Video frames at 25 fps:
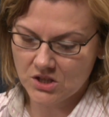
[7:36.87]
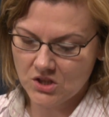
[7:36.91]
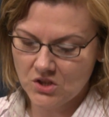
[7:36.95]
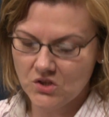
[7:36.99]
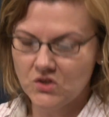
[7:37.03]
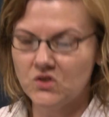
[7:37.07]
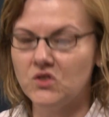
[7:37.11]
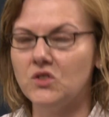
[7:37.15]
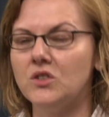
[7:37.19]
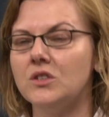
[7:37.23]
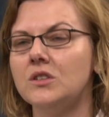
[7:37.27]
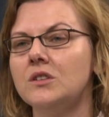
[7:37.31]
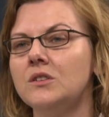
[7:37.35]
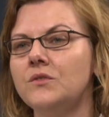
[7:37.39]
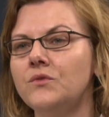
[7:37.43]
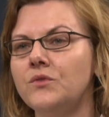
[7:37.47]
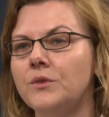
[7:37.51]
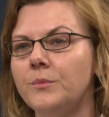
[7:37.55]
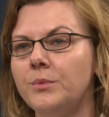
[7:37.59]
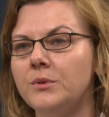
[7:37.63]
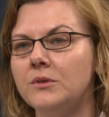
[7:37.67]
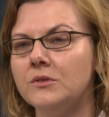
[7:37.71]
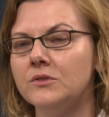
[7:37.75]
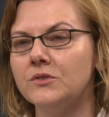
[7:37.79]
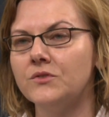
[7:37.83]
easier for
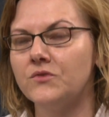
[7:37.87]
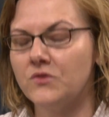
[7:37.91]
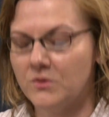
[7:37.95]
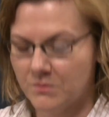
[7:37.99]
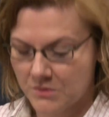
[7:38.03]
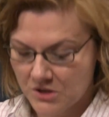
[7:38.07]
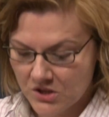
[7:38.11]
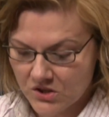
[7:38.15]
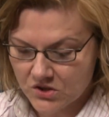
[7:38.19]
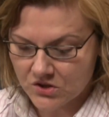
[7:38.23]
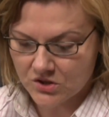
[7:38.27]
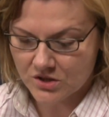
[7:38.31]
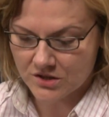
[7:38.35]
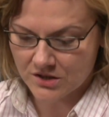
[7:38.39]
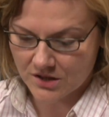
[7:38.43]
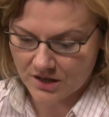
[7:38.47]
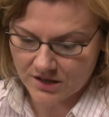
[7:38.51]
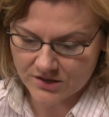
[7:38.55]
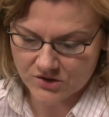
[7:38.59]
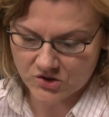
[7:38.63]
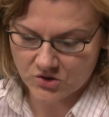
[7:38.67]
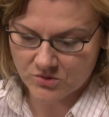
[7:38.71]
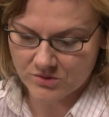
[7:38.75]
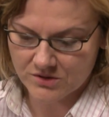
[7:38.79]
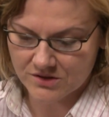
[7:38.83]
Poles from eastern
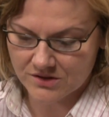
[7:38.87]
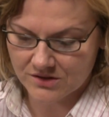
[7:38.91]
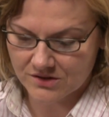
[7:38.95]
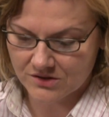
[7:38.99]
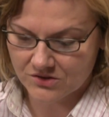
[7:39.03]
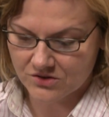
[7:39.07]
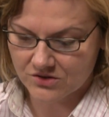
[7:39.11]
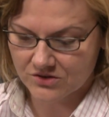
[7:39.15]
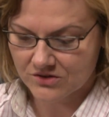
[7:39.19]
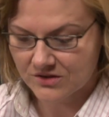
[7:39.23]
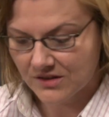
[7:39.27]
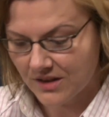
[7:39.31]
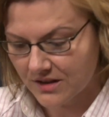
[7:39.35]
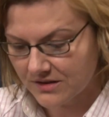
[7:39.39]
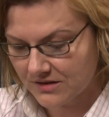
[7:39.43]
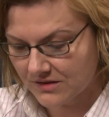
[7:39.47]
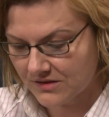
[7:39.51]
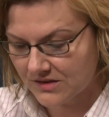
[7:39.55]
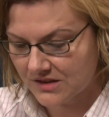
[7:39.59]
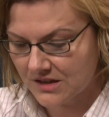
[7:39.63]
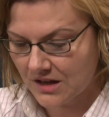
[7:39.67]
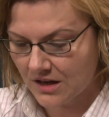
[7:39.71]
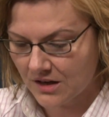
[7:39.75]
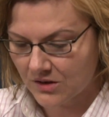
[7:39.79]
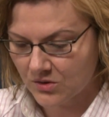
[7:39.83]
countries such as
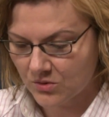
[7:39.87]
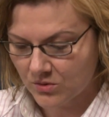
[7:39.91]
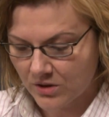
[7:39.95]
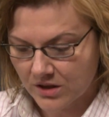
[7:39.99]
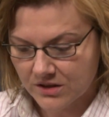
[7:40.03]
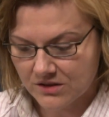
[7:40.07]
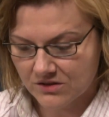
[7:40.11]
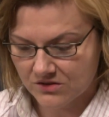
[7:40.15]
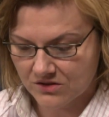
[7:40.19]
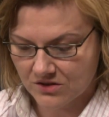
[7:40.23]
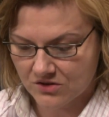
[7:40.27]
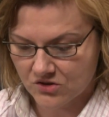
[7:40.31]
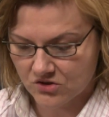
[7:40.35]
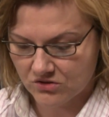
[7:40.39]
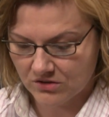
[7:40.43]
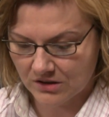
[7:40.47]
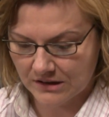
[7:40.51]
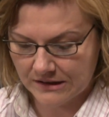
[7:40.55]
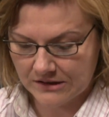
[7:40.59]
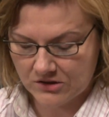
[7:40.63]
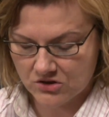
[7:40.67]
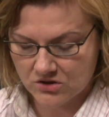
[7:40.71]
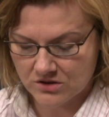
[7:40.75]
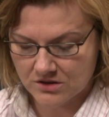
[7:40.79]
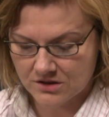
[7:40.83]
Kazakhstan or other Central
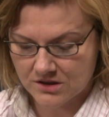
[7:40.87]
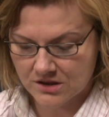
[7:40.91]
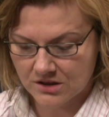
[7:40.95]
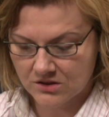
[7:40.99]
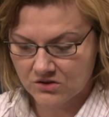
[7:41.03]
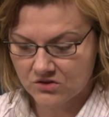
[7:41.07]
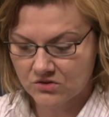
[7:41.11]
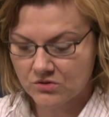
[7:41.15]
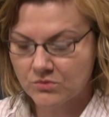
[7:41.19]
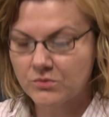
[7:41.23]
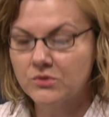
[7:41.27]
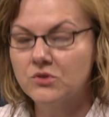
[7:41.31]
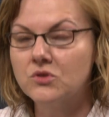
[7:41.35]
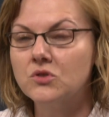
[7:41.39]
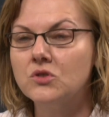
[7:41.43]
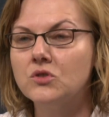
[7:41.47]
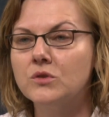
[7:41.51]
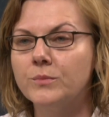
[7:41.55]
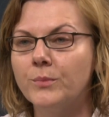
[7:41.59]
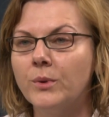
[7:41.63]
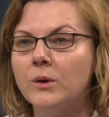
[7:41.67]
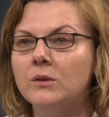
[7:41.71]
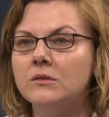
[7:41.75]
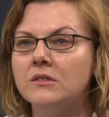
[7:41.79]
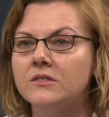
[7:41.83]
Asian states to return to
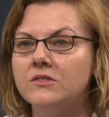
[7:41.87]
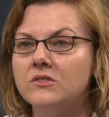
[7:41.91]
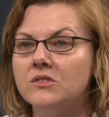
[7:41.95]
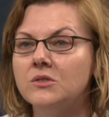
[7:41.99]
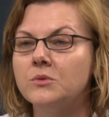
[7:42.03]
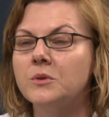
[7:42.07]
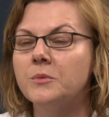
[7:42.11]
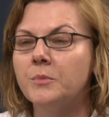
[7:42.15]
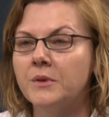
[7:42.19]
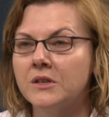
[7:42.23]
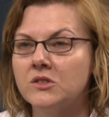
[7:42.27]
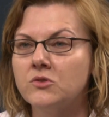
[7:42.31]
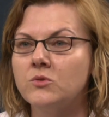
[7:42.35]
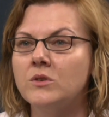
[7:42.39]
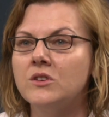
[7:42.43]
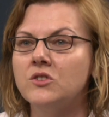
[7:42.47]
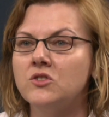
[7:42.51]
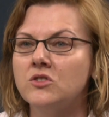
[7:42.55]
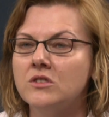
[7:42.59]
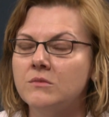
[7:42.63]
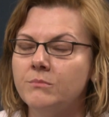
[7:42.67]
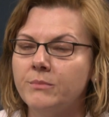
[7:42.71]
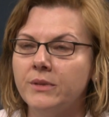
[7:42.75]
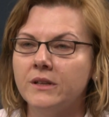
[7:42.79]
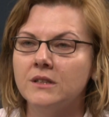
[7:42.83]
Poland, the
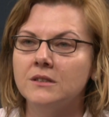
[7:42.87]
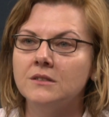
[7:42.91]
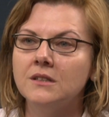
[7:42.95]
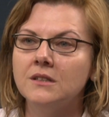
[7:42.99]
Repatriation Bill.